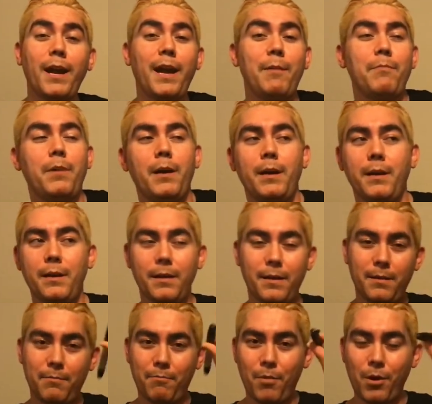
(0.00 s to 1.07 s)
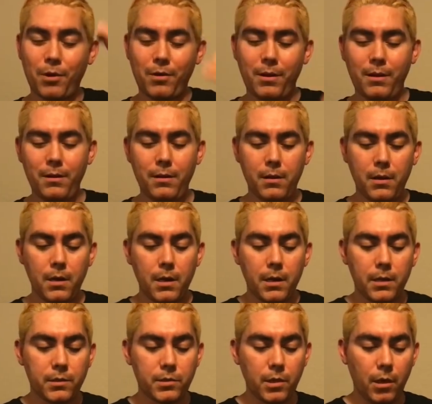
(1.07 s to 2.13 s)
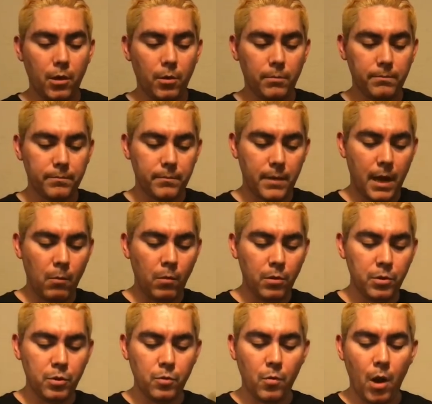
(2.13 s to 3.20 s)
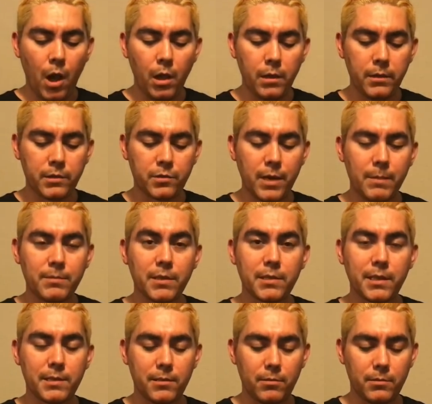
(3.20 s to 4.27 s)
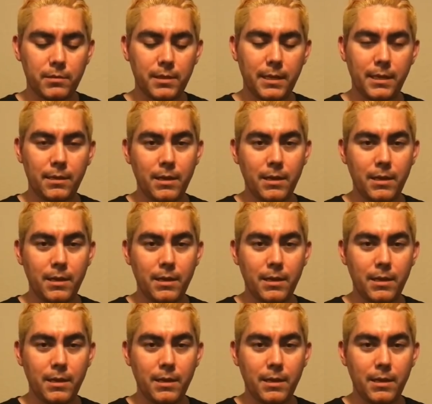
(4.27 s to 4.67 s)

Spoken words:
I have my marker here, so I won't do all of the stripes just because it'll take,